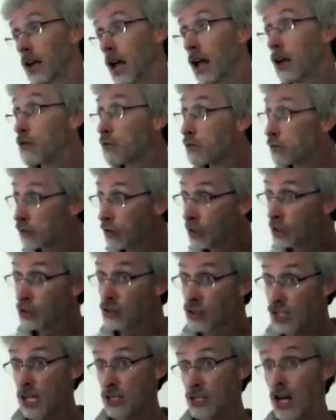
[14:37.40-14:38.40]
It
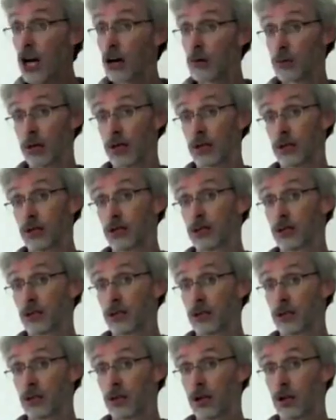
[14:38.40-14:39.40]
fills us up.
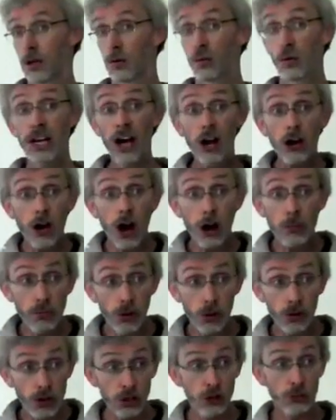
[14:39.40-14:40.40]
We are
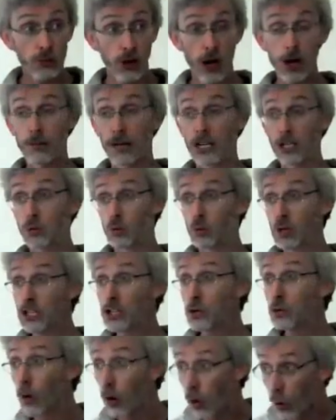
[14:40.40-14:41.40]
arboreal primates. We
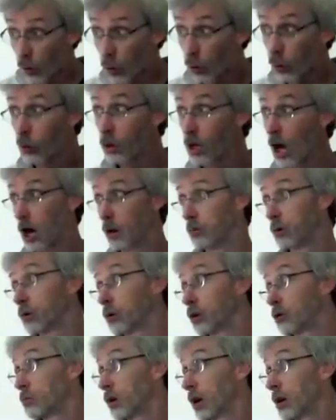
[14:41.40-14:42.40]
do what all
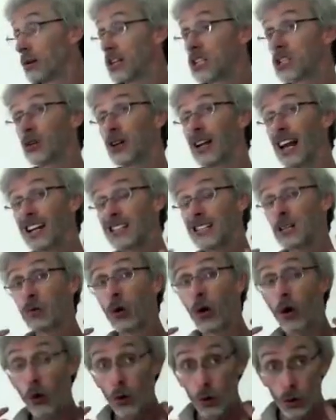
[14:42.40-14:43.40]
arboreal primates do and actually
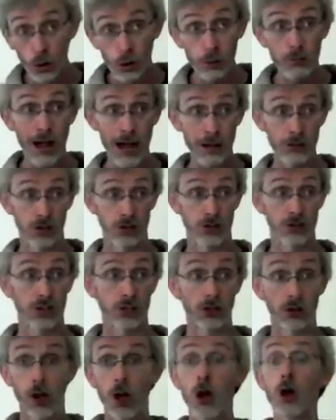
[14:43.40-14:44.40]
what all mammals do.